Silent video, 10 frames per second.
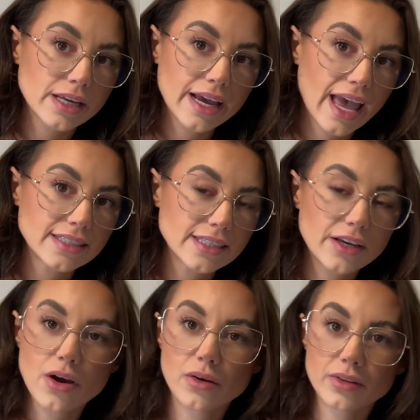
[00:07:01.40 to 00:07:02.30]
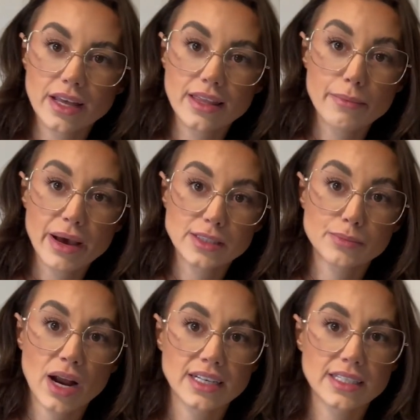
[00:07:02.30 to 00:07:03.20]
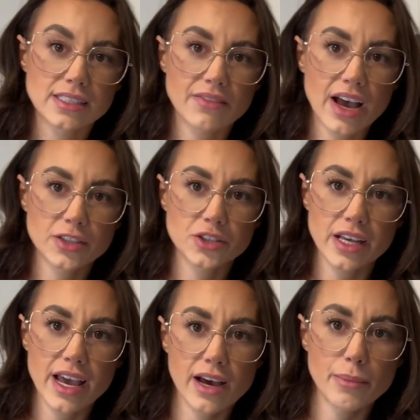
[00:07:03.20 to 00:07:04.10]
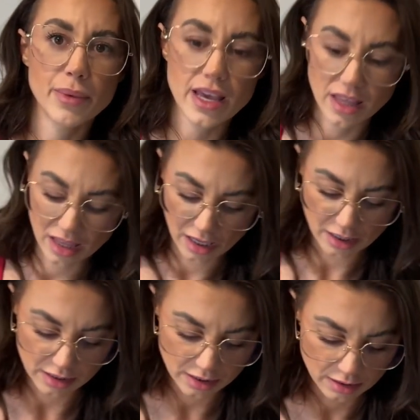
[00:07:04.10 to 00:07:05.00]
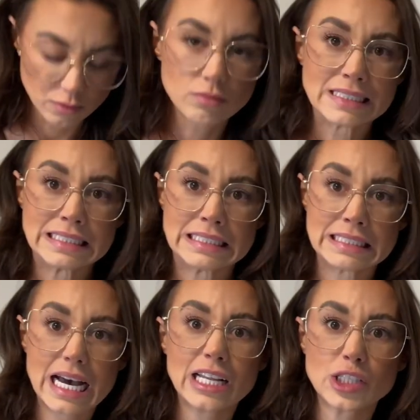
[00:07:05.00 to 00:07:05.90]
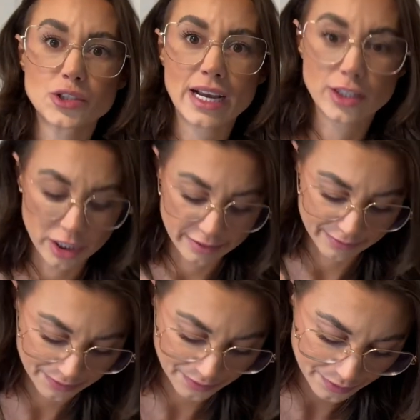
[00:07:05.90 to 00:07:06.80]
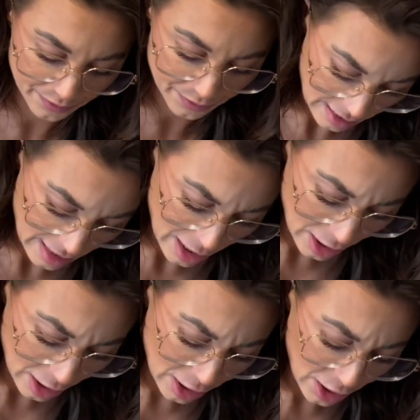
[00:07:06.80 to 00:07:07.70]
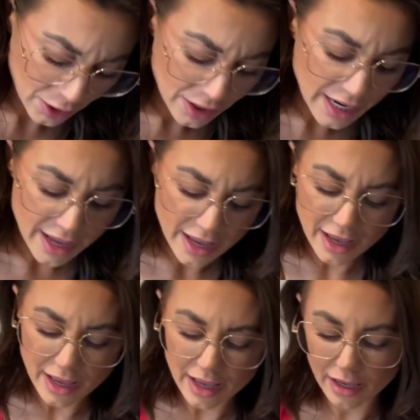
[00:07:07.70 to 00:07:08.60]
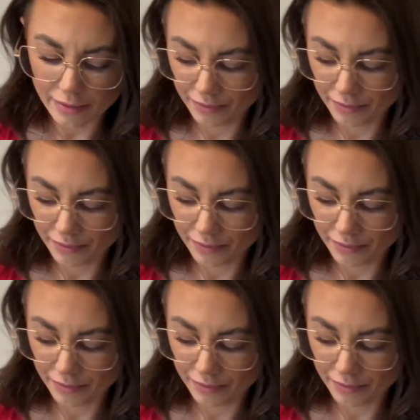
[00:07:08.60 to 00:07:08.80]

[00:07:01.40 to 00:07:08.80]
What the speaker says: I can't tell you like the best practice of actually how to bake things. I'll try and learn. Learning.